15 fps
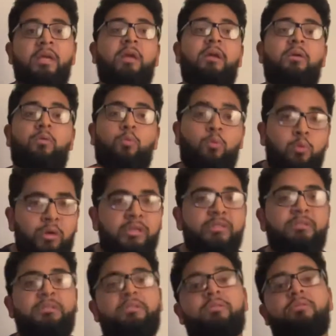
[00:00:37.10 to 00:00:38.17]
1
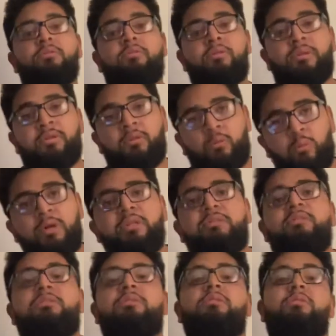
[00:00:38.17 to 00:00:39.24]
2 3 1
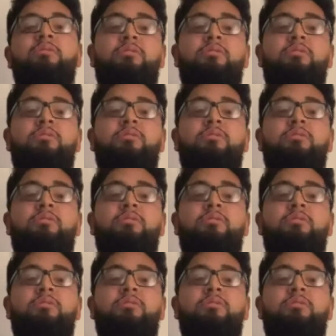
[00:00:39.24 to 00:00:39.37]
2